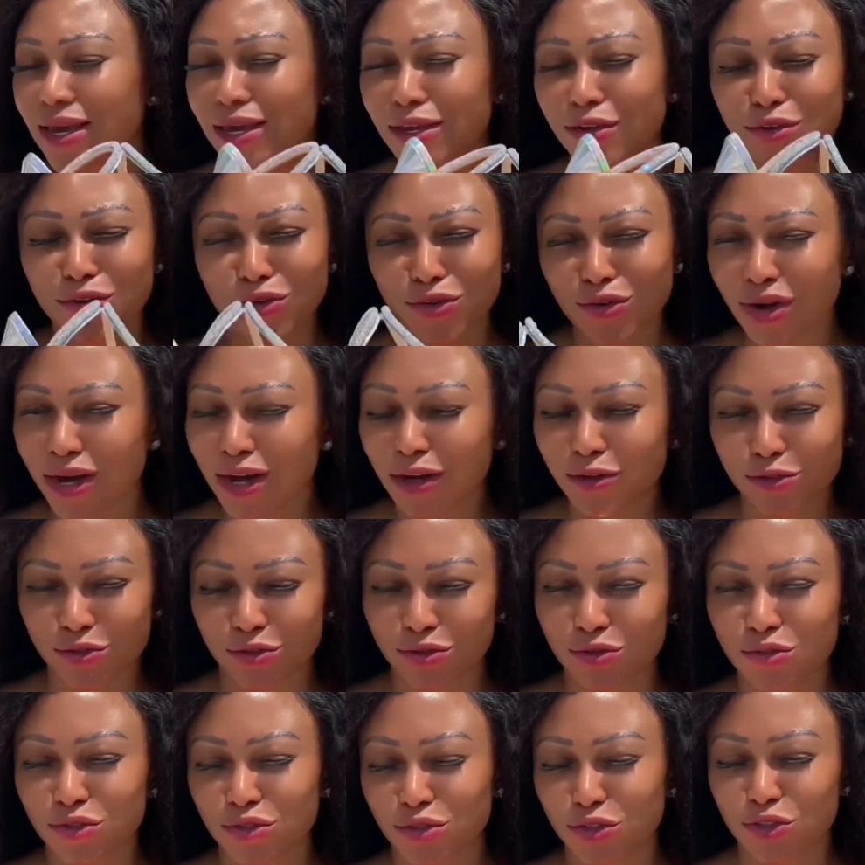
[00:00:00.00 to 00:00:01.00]
You know how to
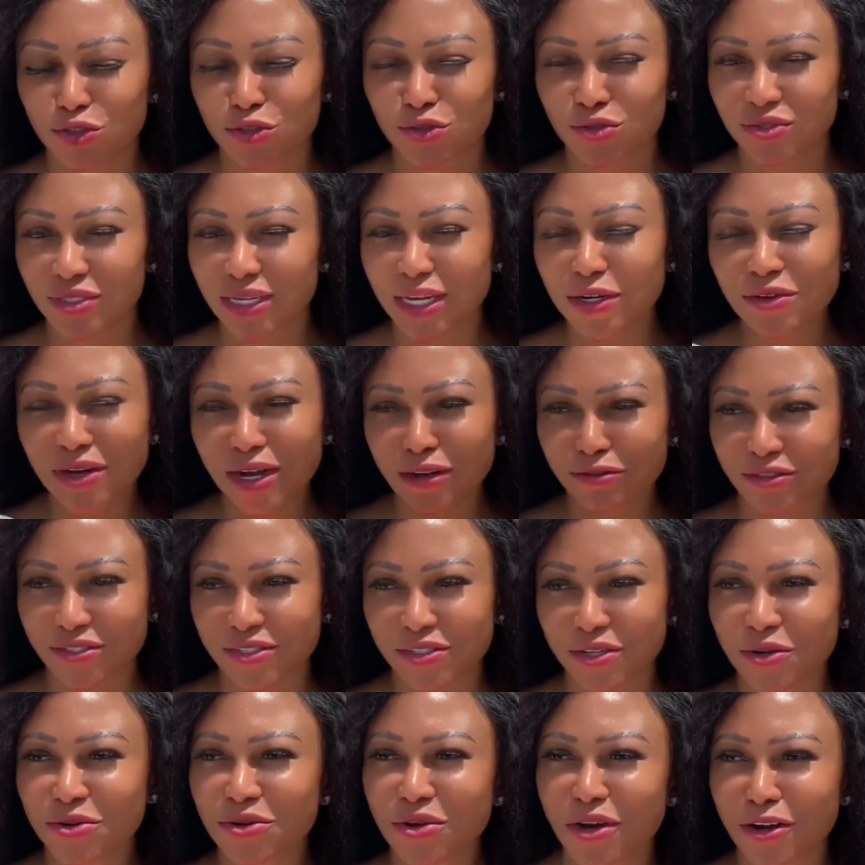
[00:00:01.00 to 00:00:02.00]
use your shoes. I don't have to
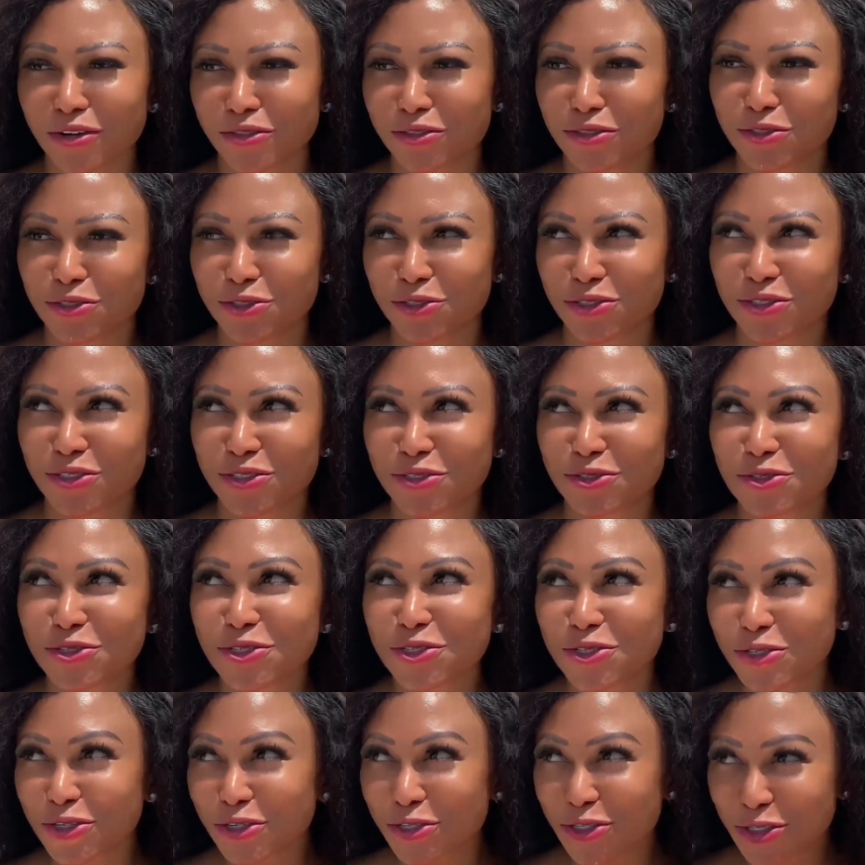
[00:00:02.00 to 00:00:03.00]
tell you how to use
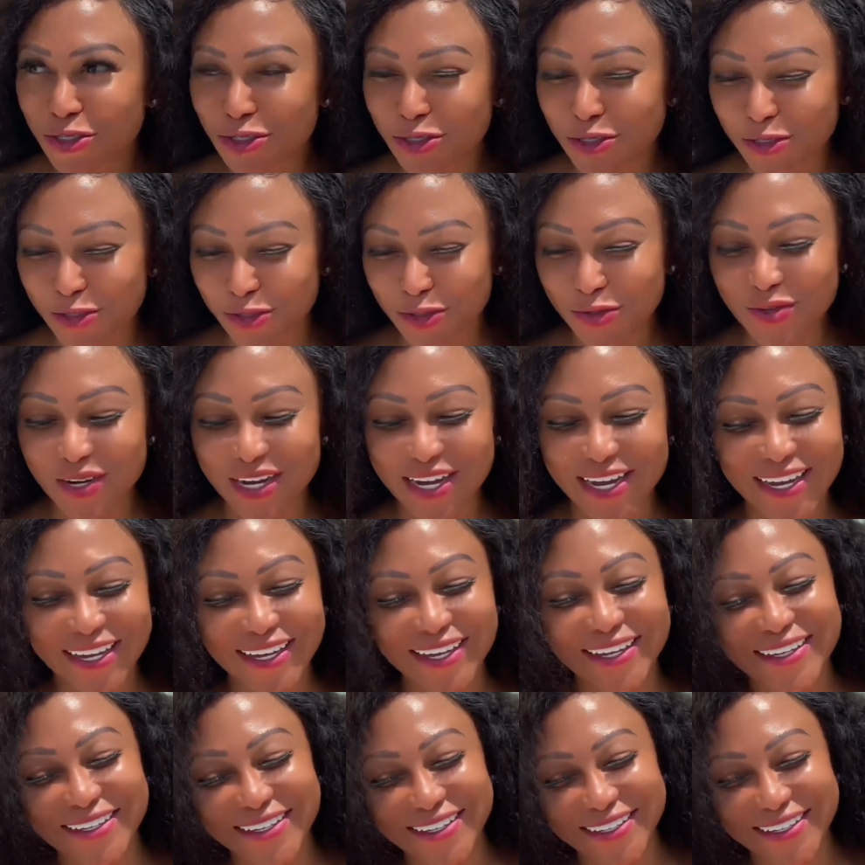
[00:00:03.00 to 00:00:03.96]
your shoes, do I?